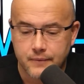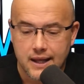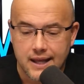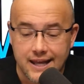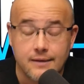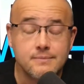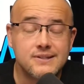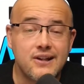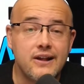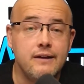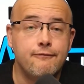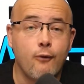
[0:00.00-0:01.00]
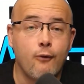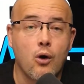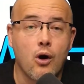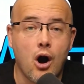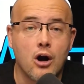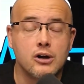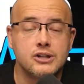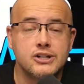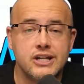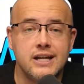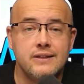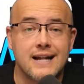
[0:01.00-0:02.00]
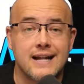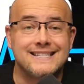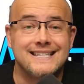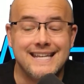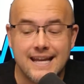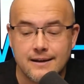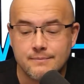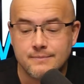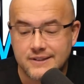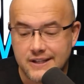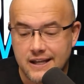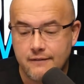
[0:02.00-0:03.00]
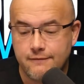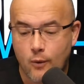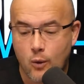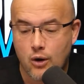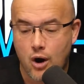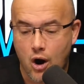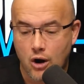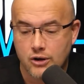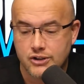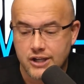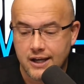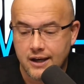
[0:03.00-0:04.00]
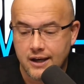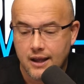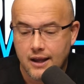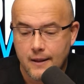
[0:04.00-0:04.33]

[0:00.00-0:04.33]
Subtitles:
MC4R gene. That's the MC4R gene.